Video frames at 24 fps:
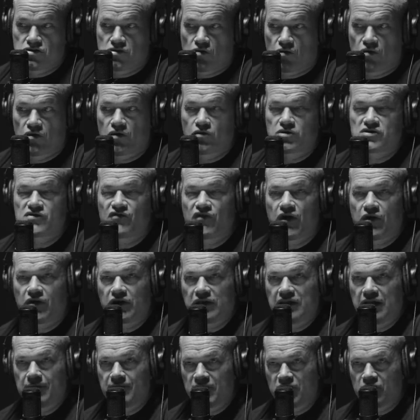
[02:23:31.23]
or there was very
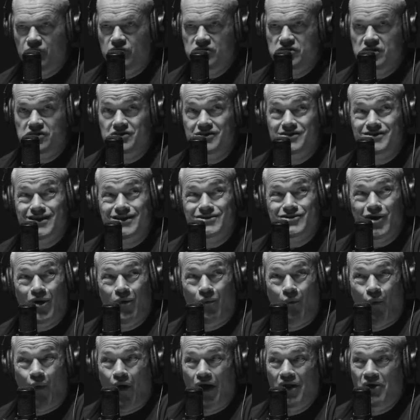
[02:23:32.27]
limited resistance i saw
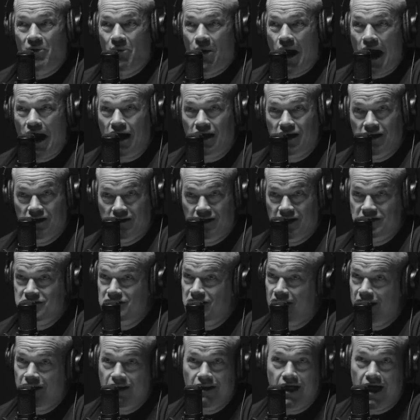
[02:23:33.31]
one rocket that's
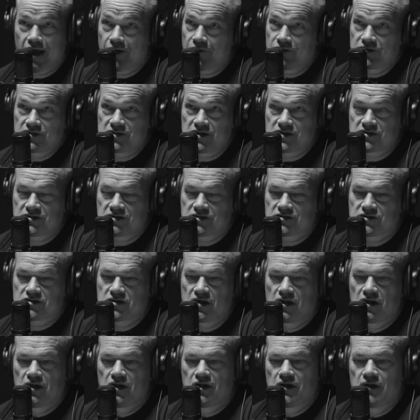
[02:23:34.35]
not a lot of resistance
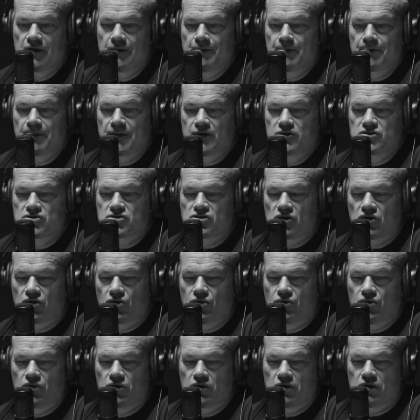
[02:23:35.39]

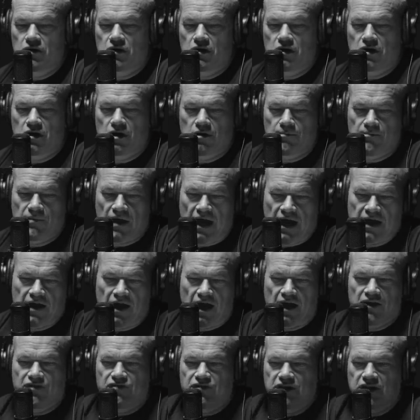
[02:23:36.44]
so um, I,
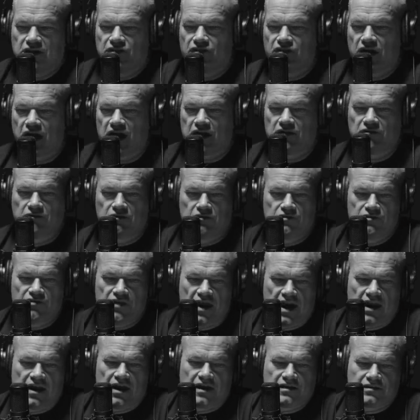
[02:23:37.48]
I think that
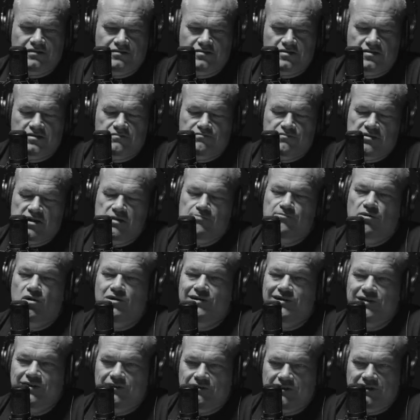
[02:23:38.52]
that
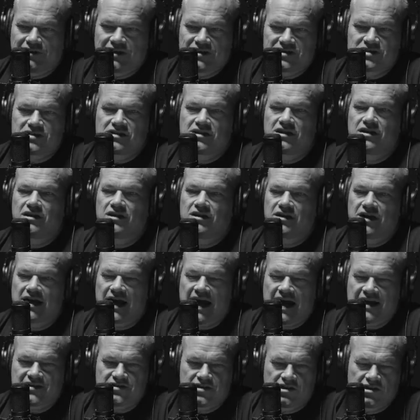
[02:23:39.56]
people listening
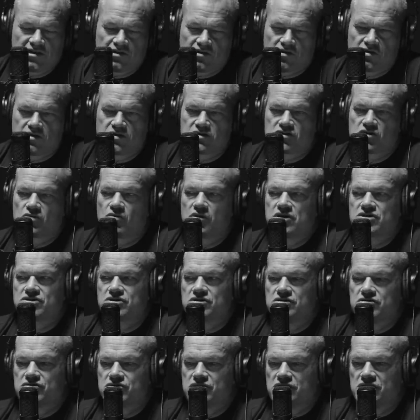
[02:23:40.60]
asking earnest
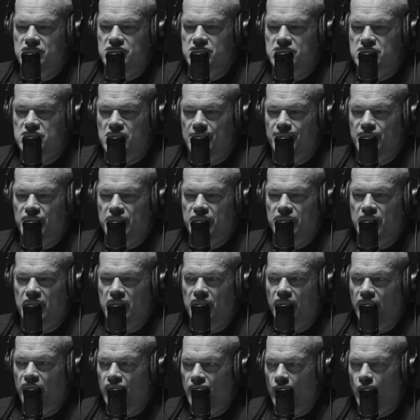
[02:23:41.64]
questions is something
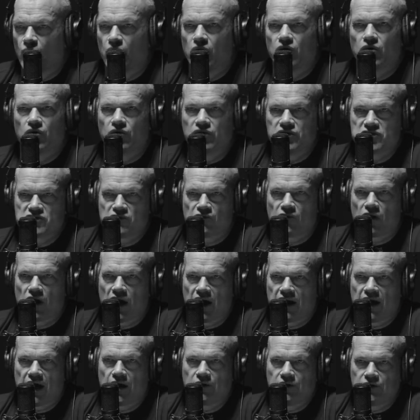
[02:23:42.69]
that the world has
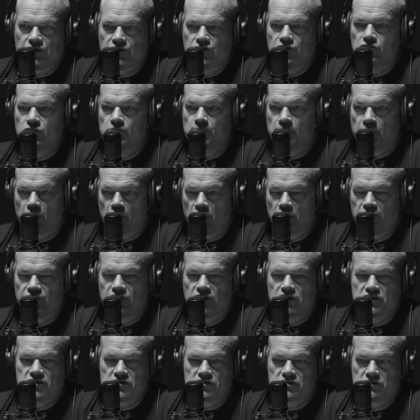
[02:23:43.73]
forgot how to do part of
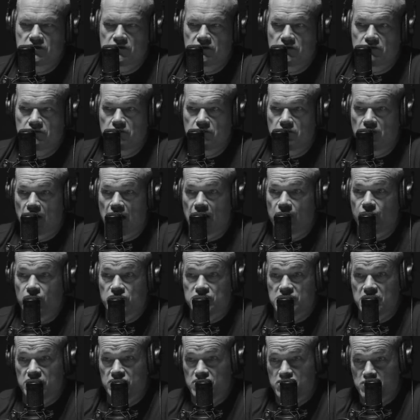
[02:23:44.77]
it is I would
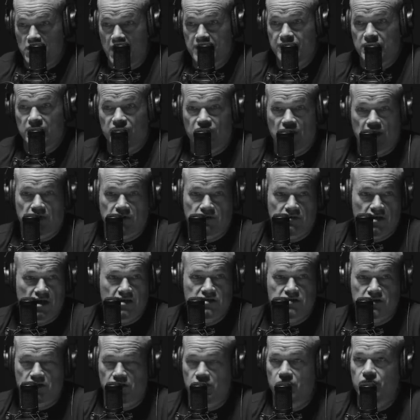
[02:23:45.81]
say the driving factor in that
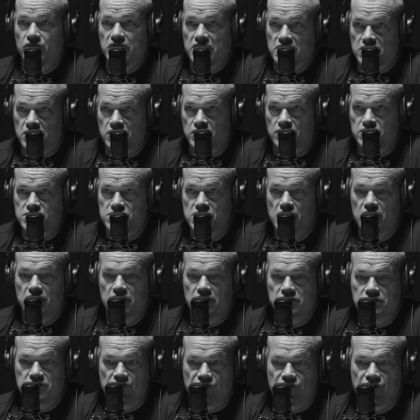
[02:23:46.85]
is our own egos
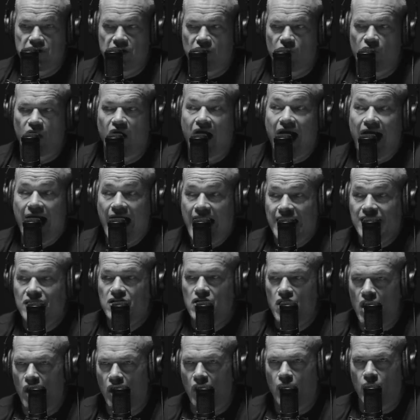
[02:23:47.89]
to think, well, I
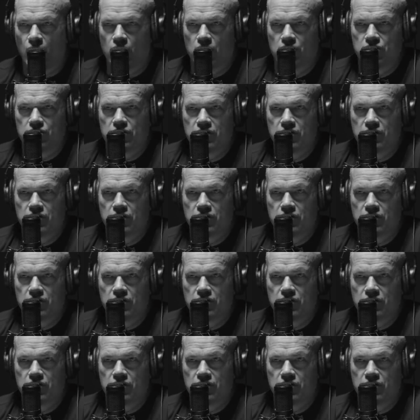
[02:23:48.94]
know